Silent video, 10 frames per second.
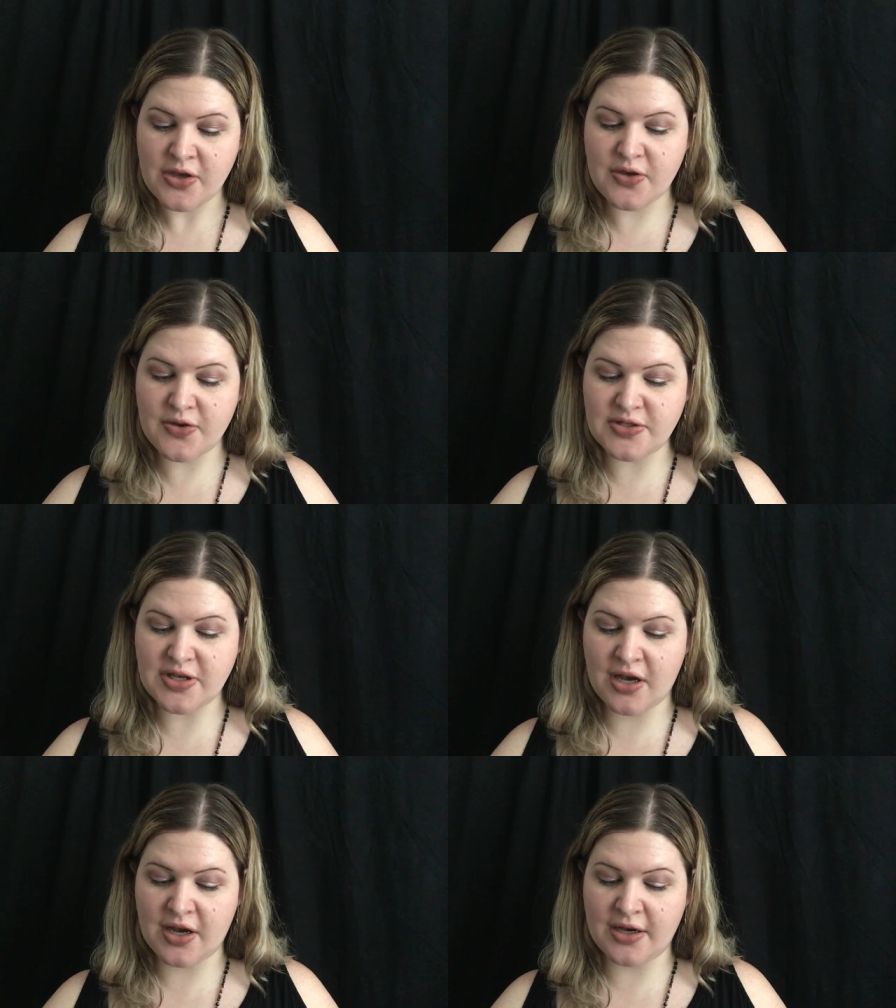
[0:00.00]
Use
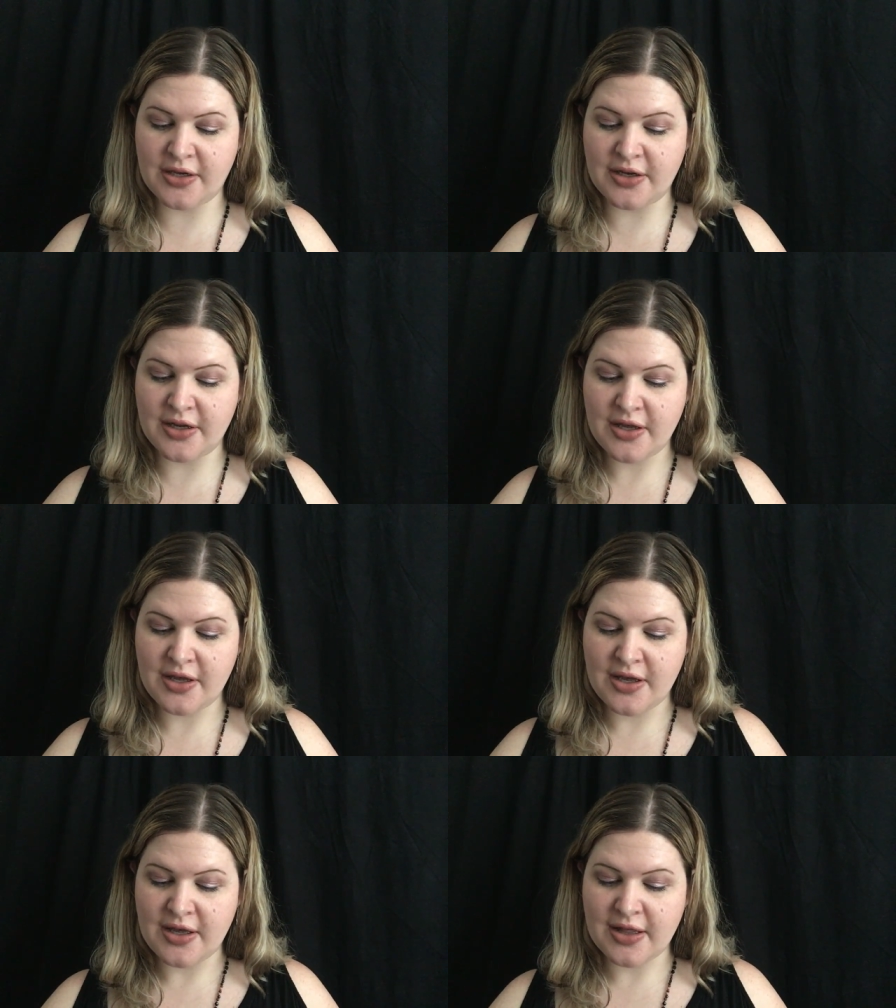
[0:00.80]
on
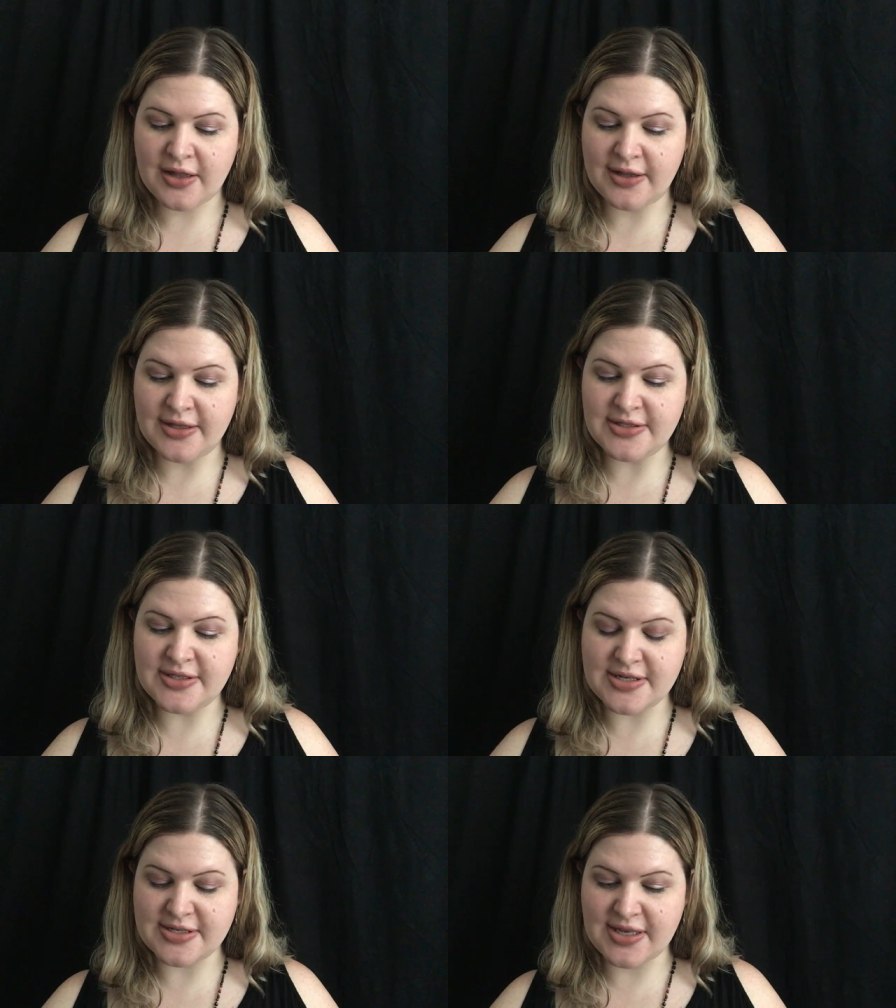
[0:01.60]

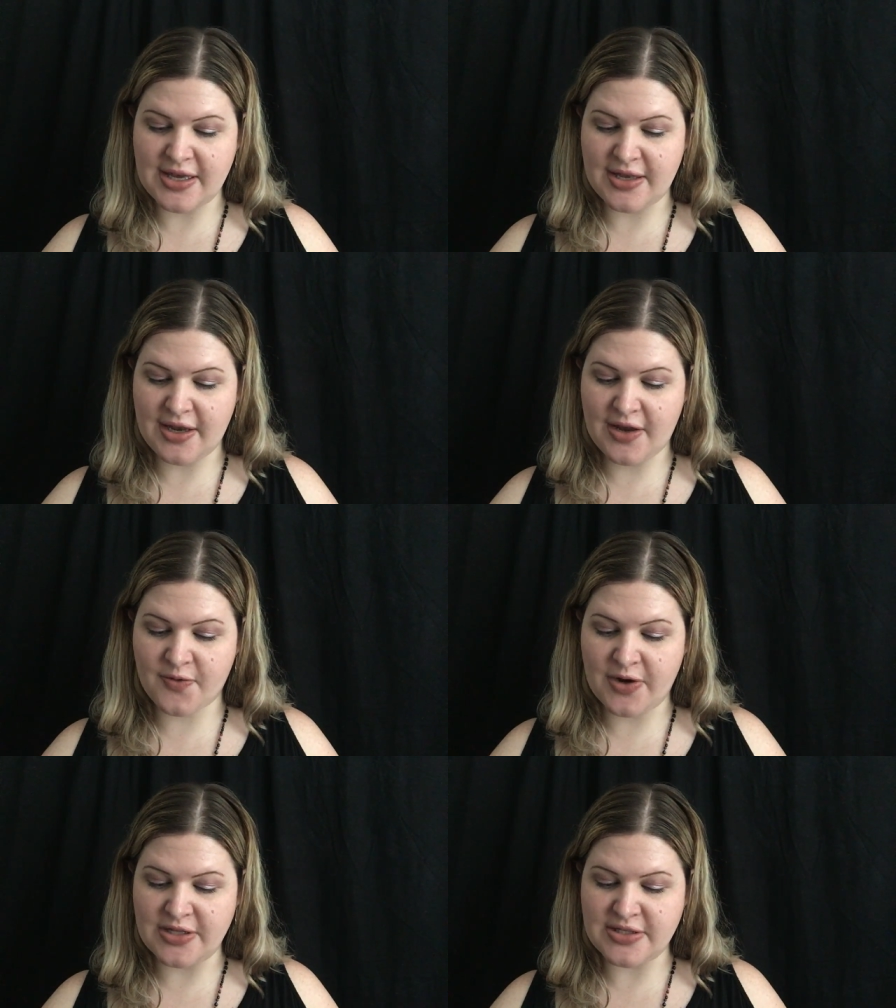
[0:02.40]
cleansed skin and
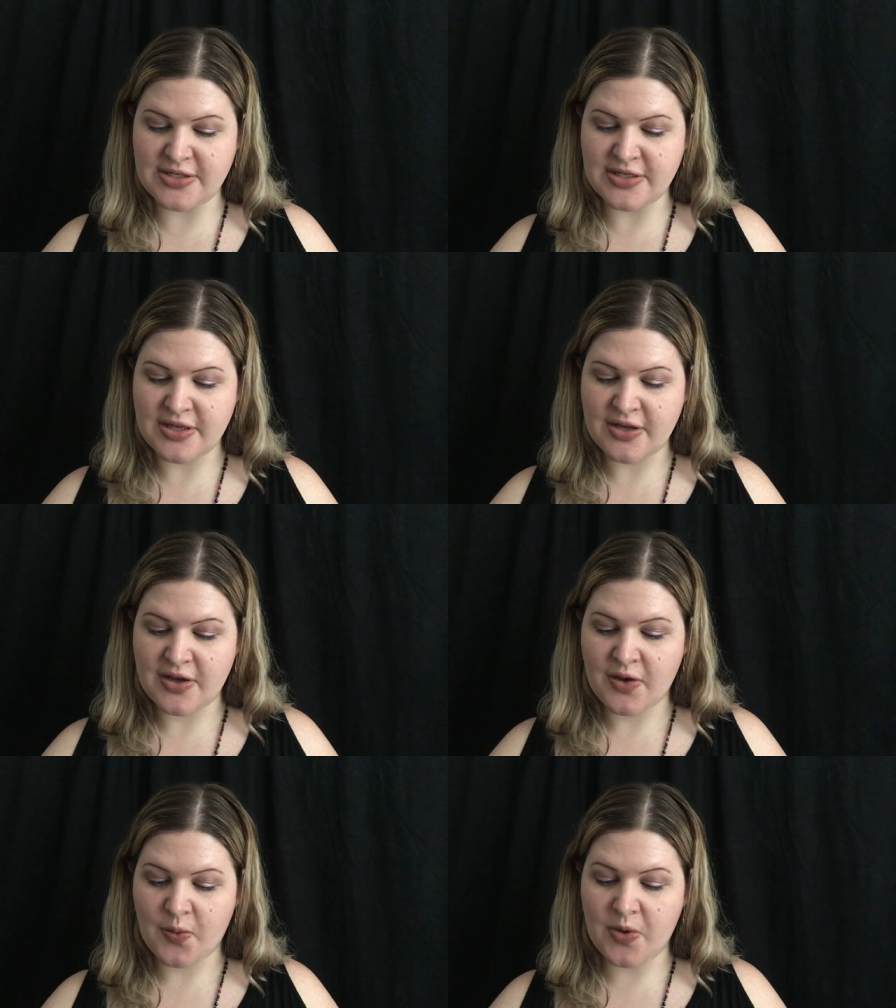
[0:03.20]
rinse
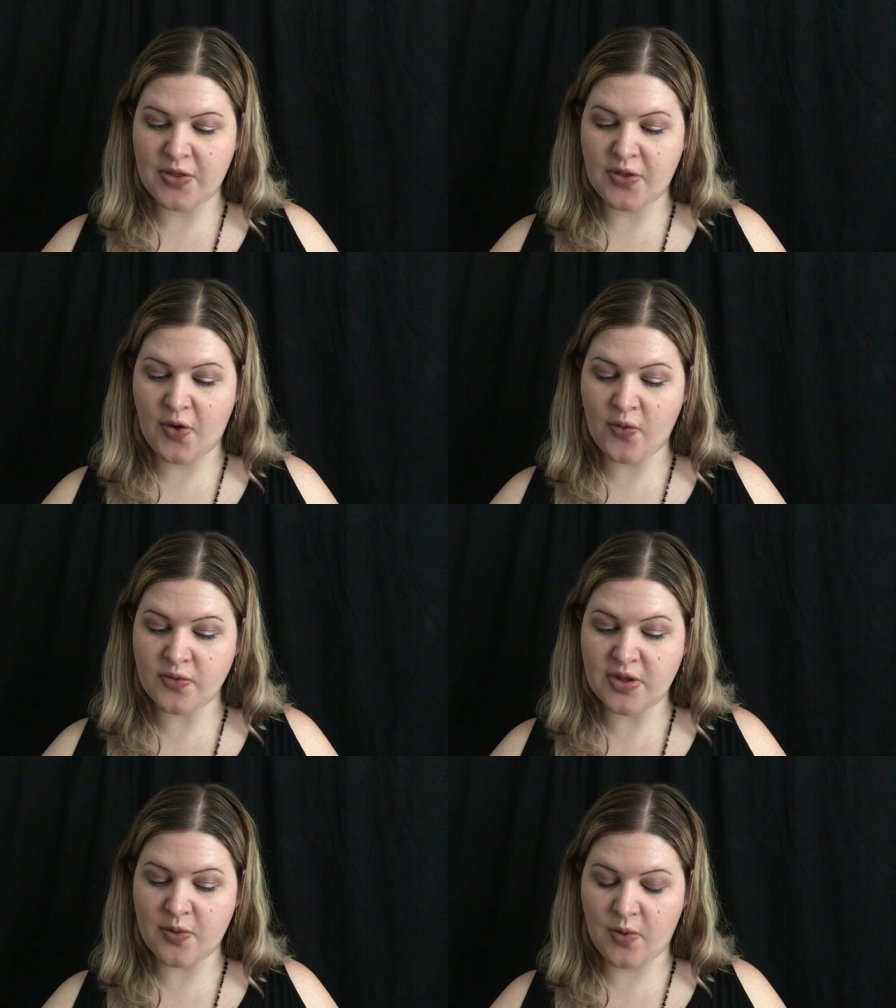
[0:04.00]
with
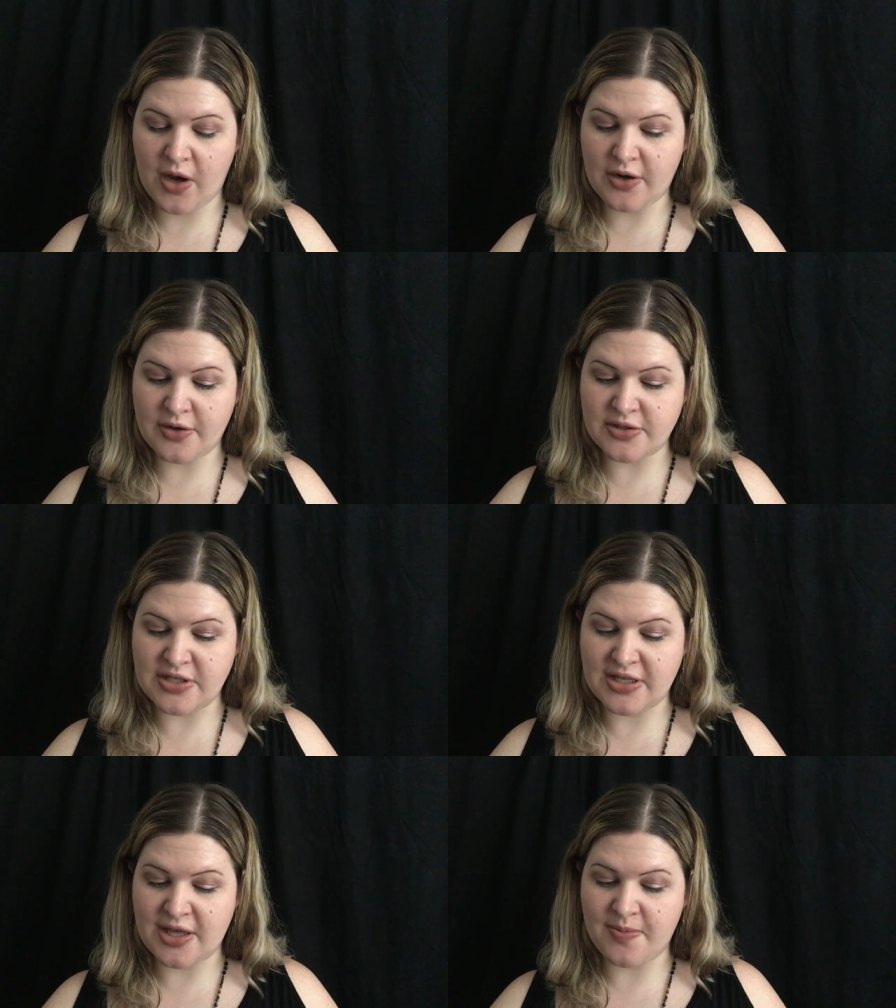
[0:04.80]
only water
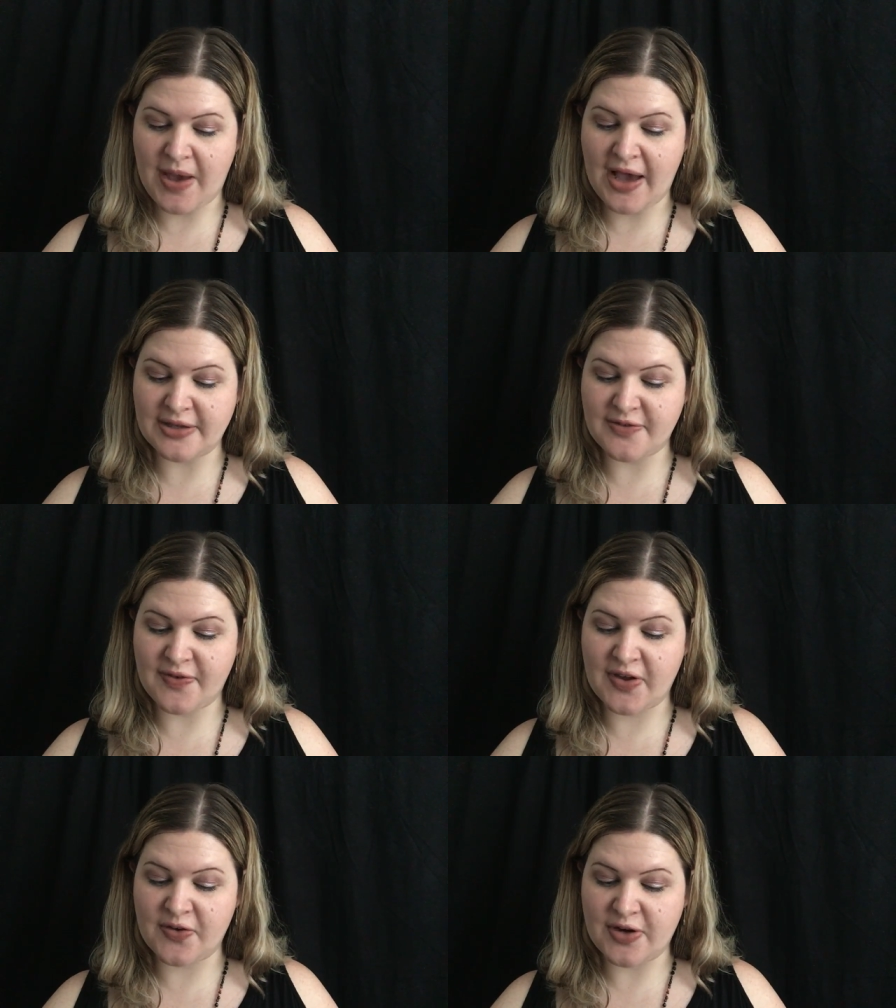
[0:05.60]
to keep active
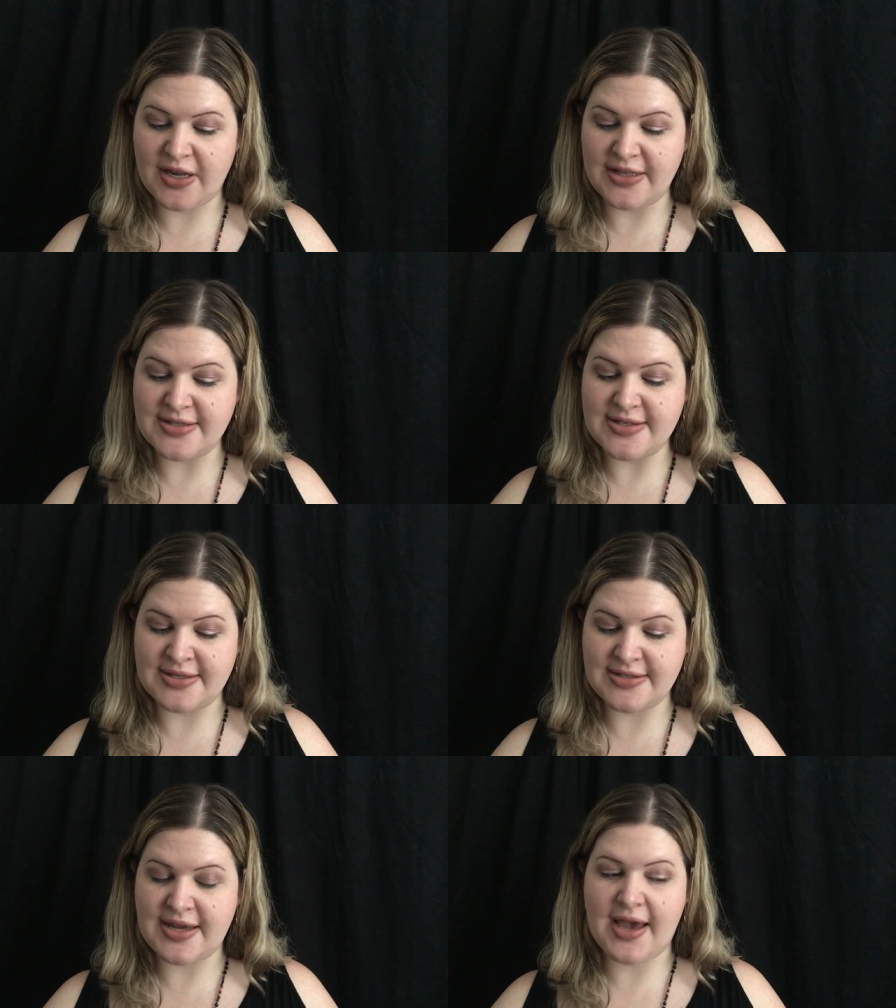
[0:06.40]
ingredients
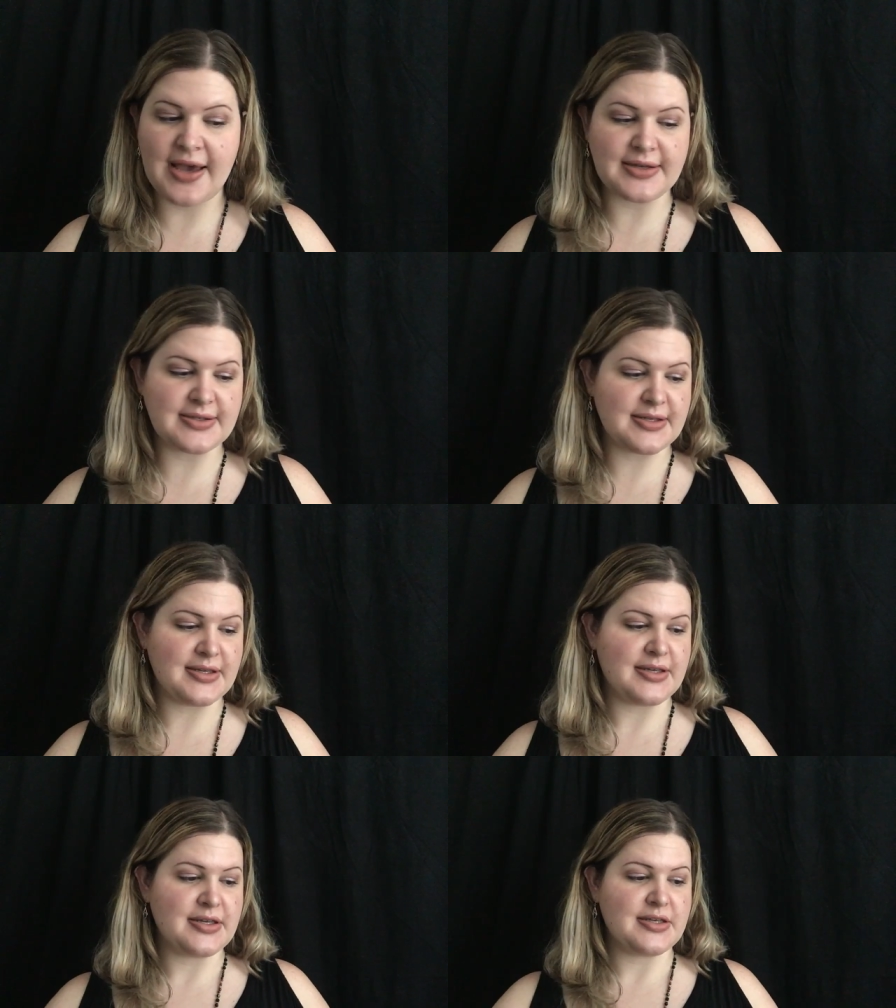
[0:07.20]
intact.
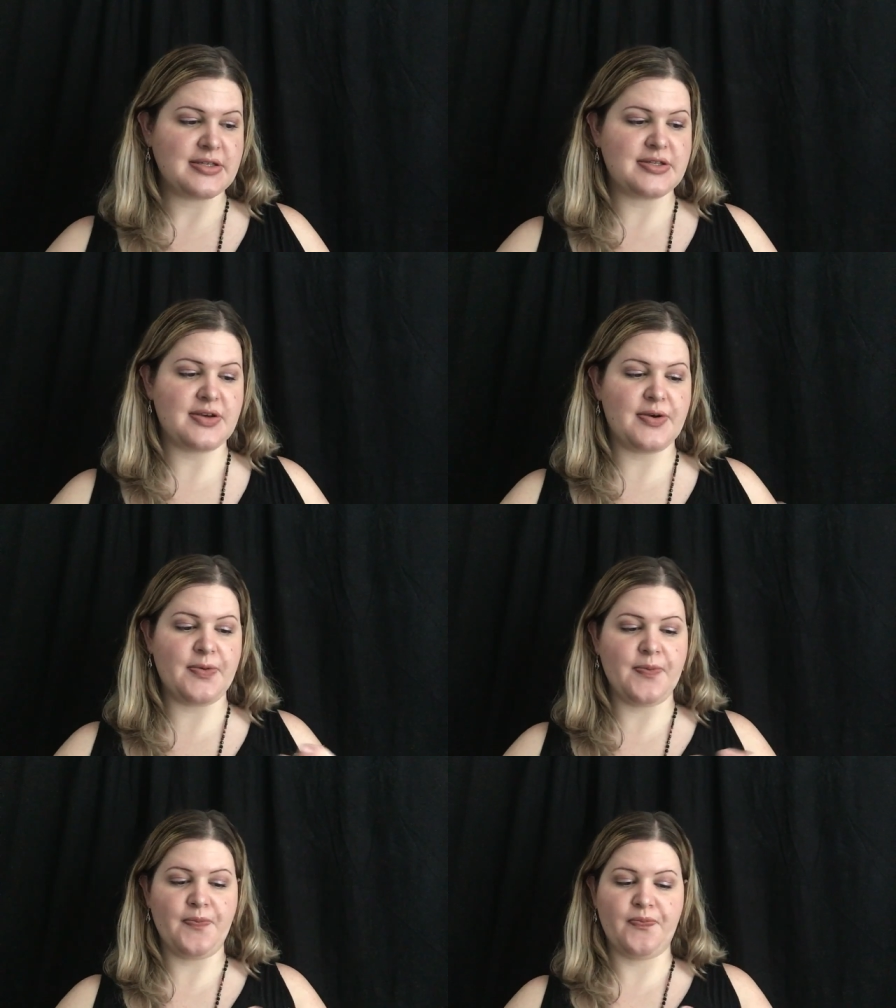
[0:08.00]
So